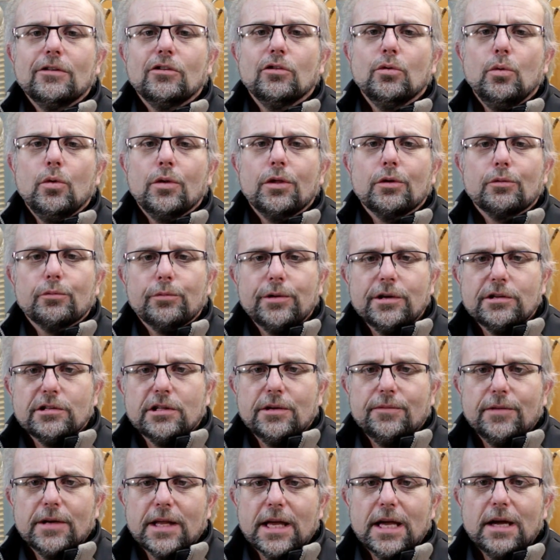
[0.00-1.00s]
sort the
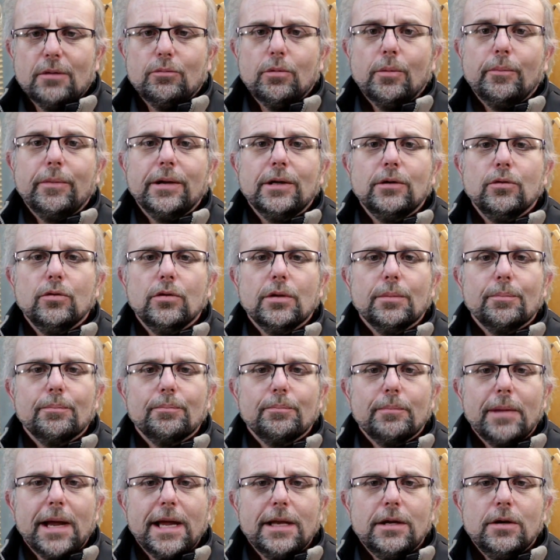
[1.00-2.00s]
rest of it out when we do the
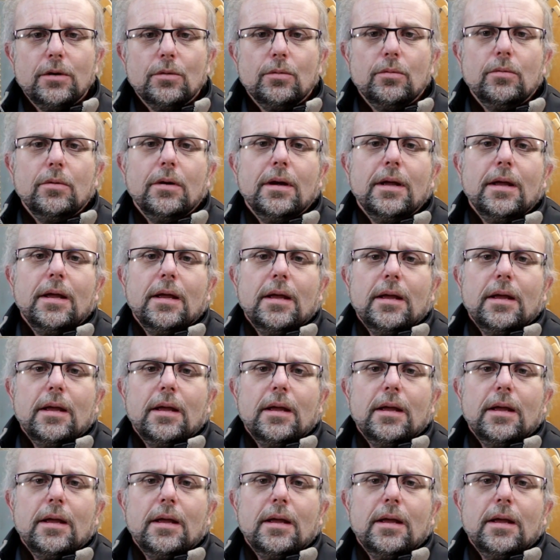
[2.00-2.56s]
manual